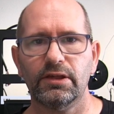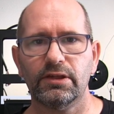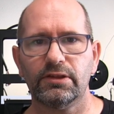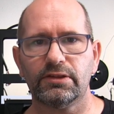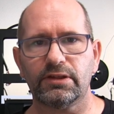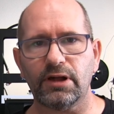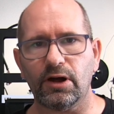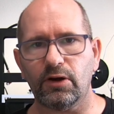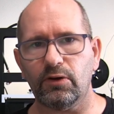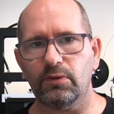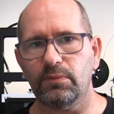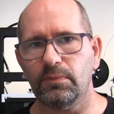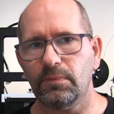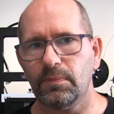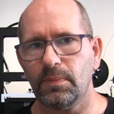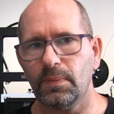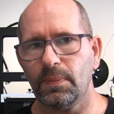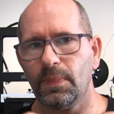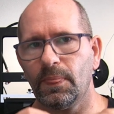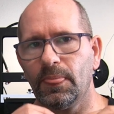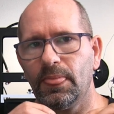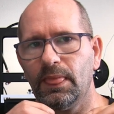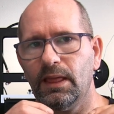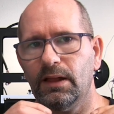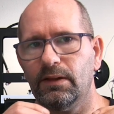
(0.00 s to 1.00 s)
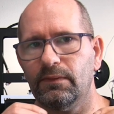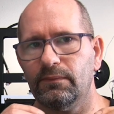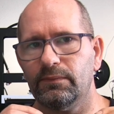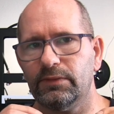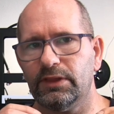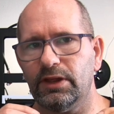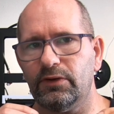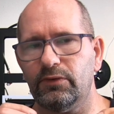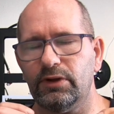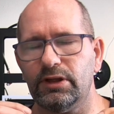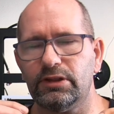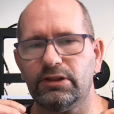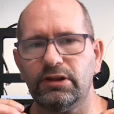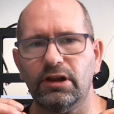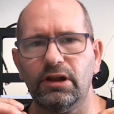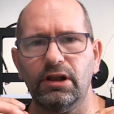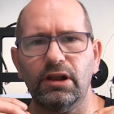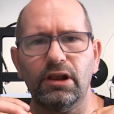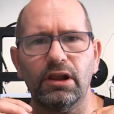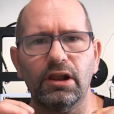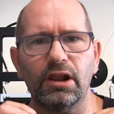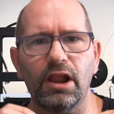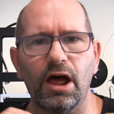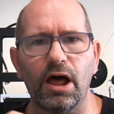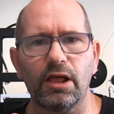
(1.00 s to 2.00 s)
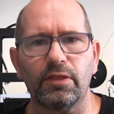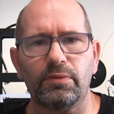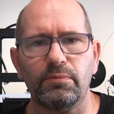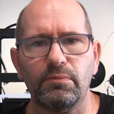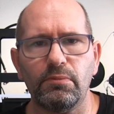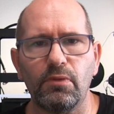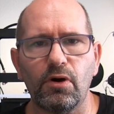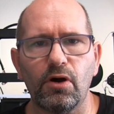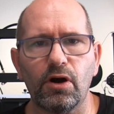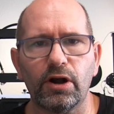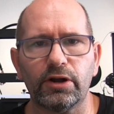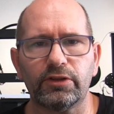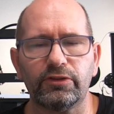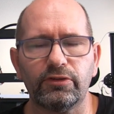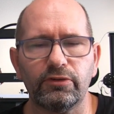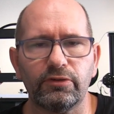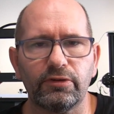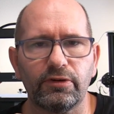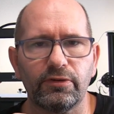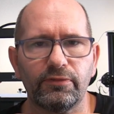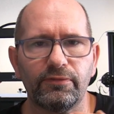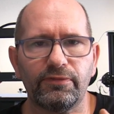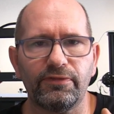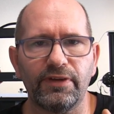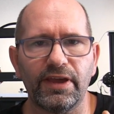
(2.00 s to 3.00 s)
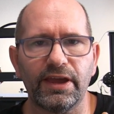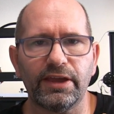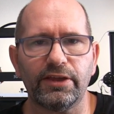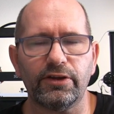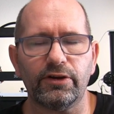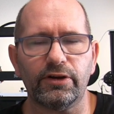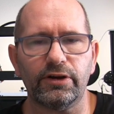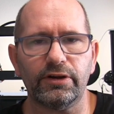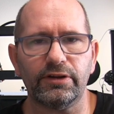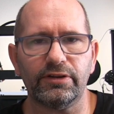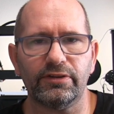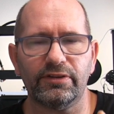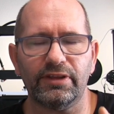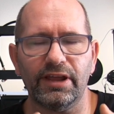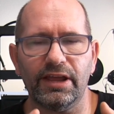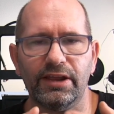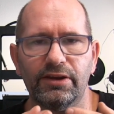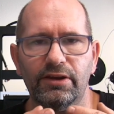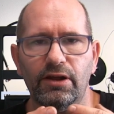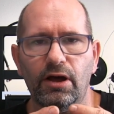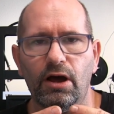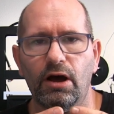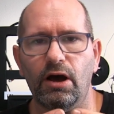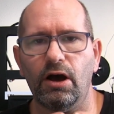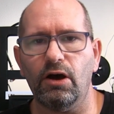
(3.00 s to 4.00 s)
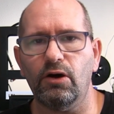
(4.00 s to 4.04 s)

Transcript: So there is a lot more to configure than